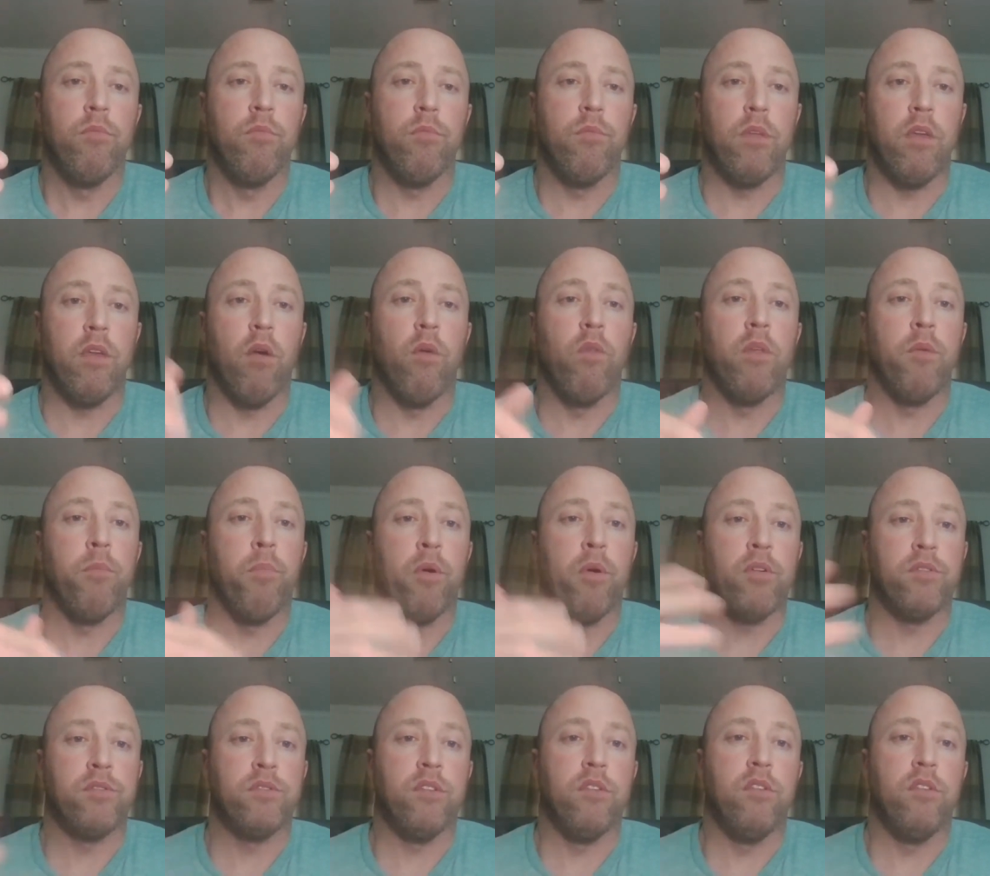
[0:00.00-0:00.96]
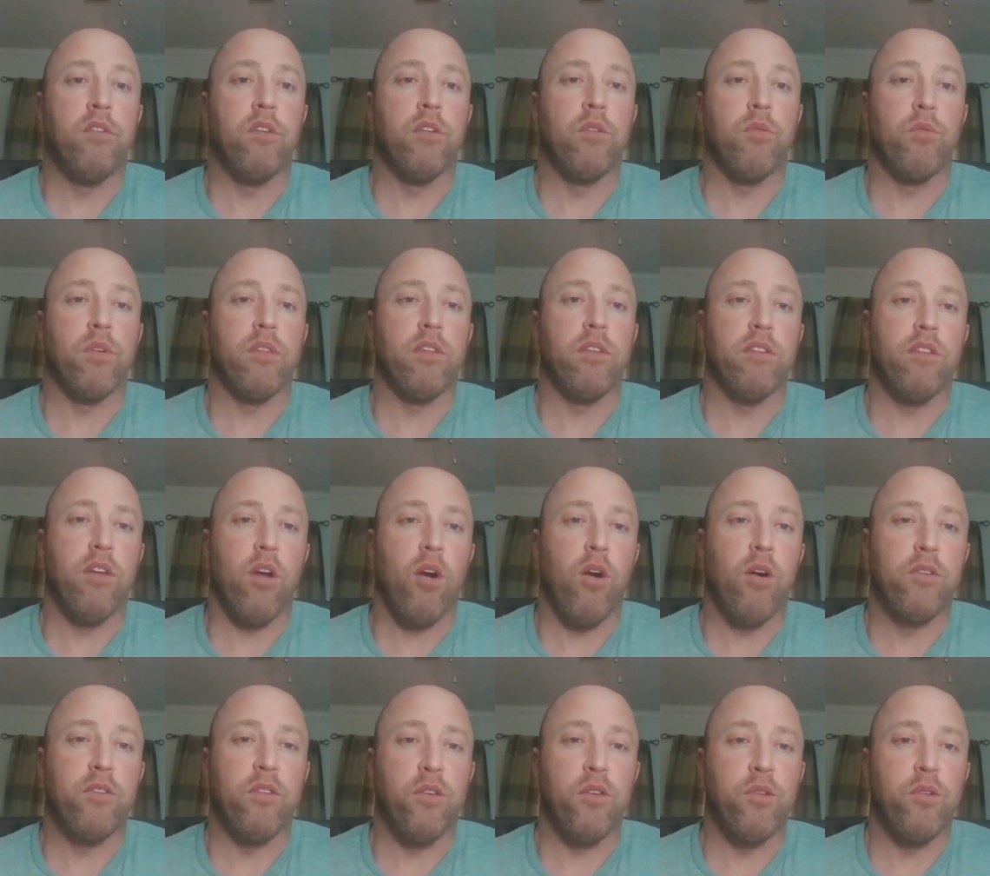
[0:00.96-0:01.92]
the only person you can really
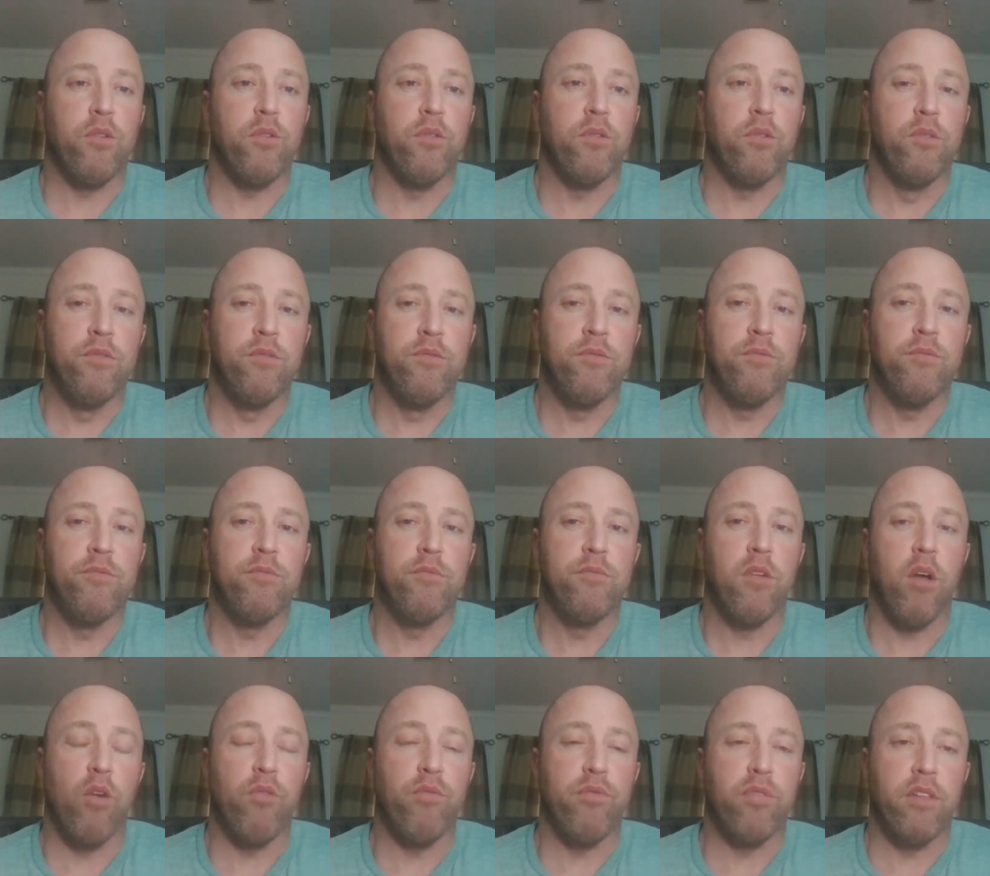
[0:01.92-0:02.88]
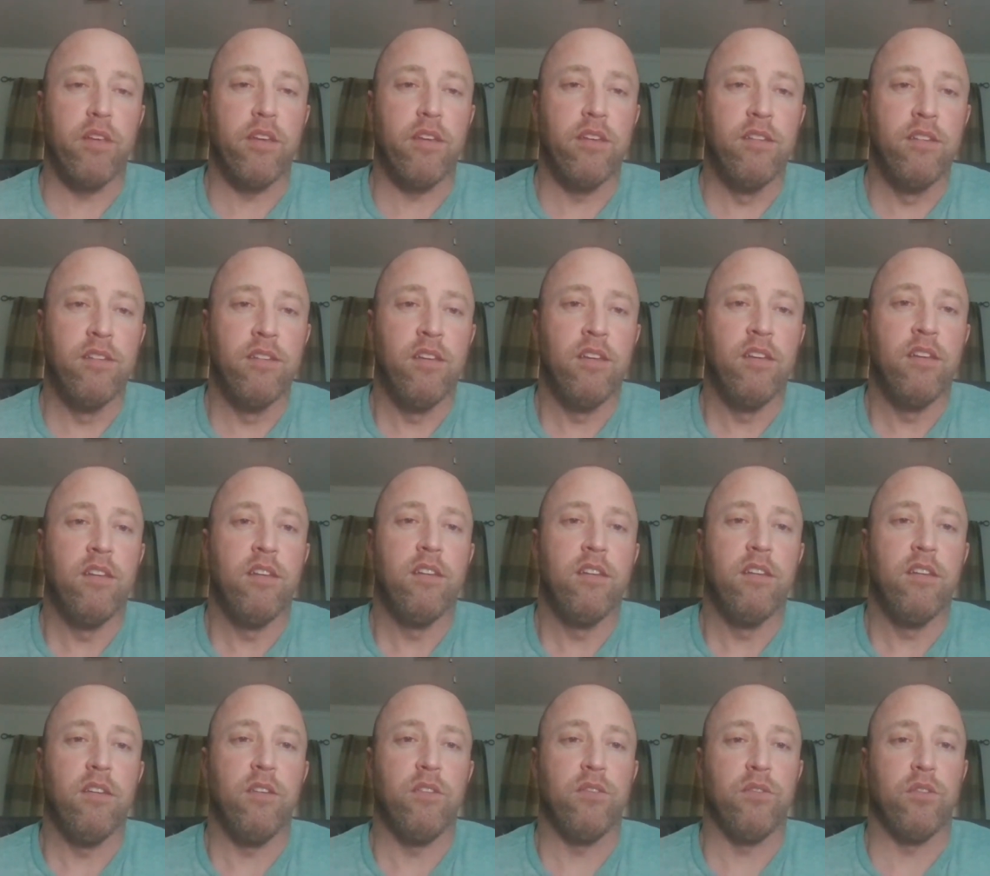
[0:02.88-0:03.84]
talk to, hopefully,
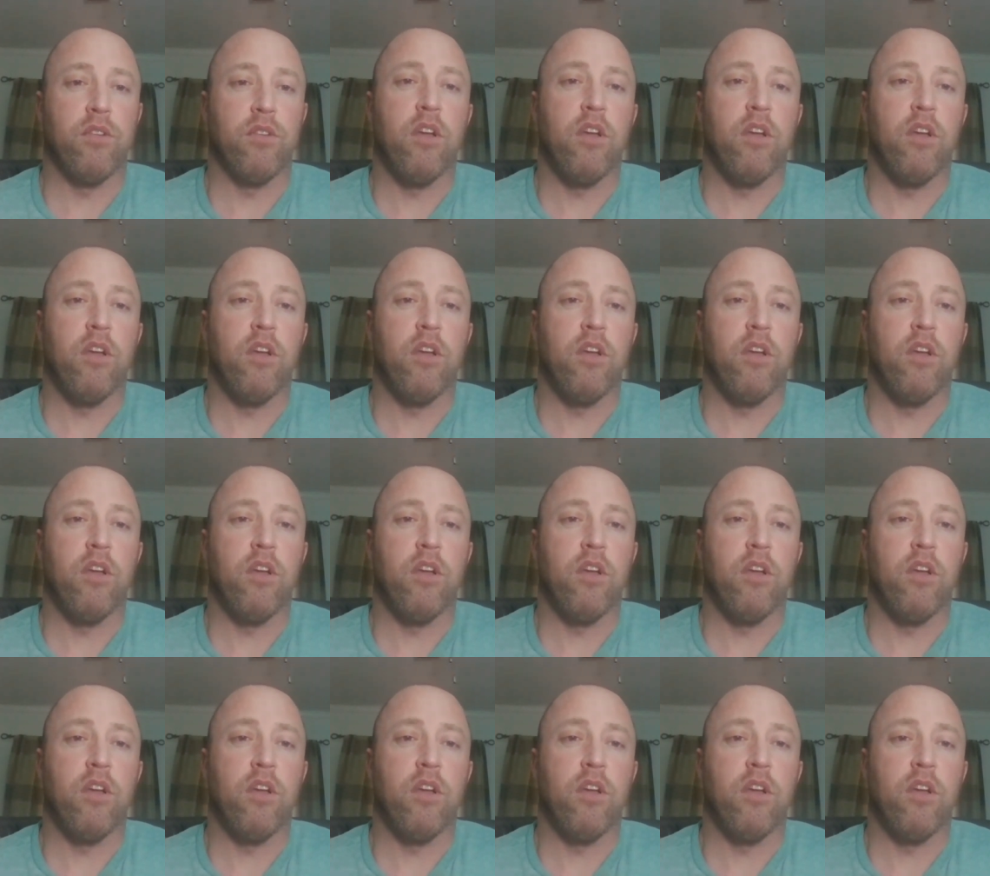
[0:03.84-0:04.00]
is your